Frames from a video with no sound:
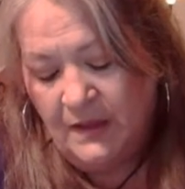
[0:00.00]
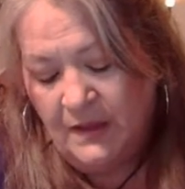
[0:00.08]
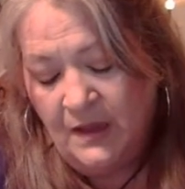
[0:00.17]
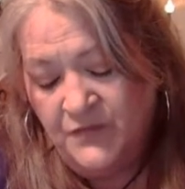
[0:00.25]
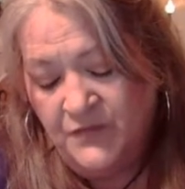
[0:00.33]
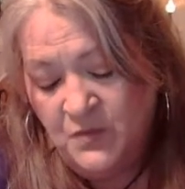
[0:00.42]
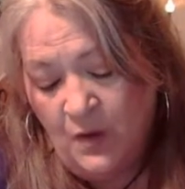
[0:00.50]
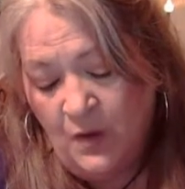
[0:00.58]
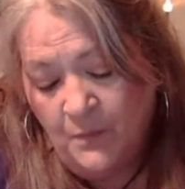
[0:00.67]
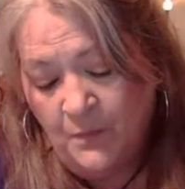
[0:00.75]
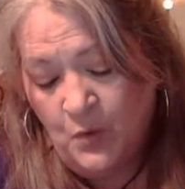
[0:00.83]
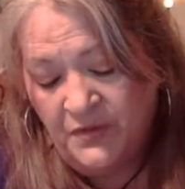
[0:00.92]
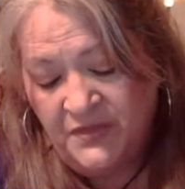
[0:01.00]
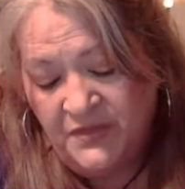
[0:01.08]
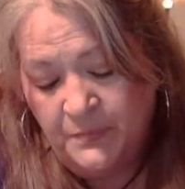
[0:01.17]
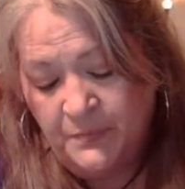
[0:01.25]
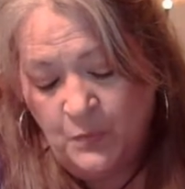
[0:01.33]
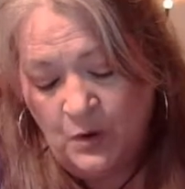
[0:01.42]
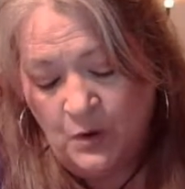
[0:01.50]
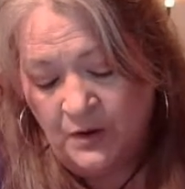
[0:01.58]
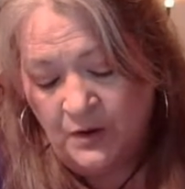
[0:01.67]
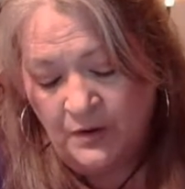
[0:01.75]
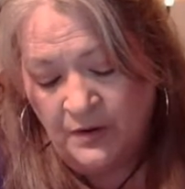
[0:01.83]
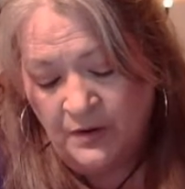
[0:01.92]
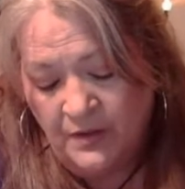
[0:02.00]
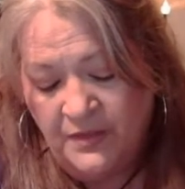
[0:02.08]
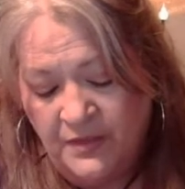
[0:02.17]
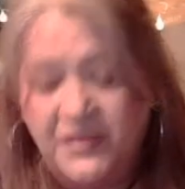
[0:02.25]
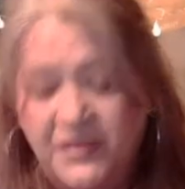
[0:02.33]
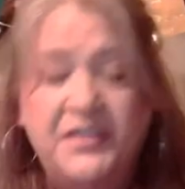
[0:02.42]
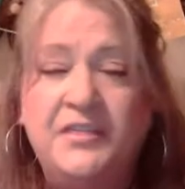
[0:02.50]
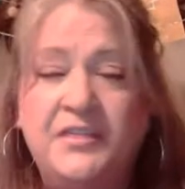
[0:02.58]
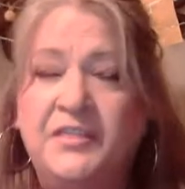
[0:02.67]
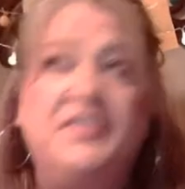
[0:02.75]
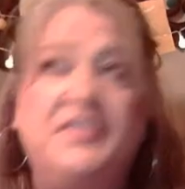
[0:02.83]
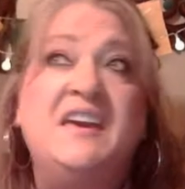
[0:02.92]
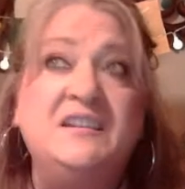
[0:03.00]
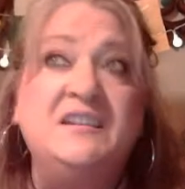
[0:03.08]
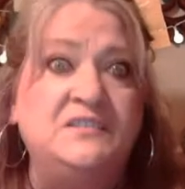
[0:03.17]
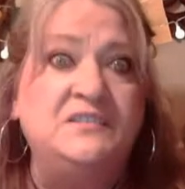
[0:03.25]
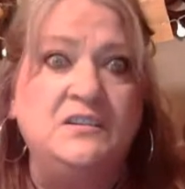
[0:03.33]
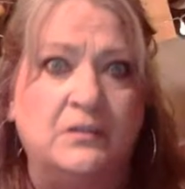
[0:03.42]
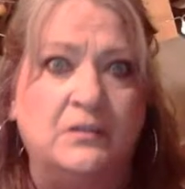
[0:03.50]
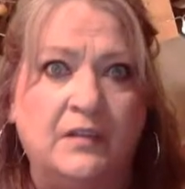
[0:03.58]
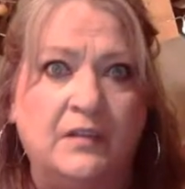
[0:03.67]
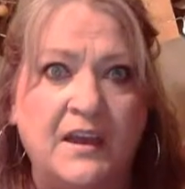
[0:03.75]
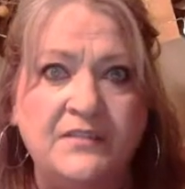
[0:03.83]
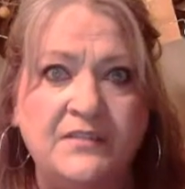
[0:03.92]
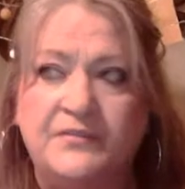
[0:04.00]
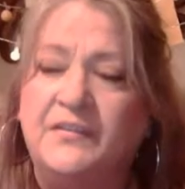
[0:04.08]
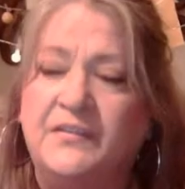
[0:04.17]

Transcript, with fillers: If you want more more things in your life,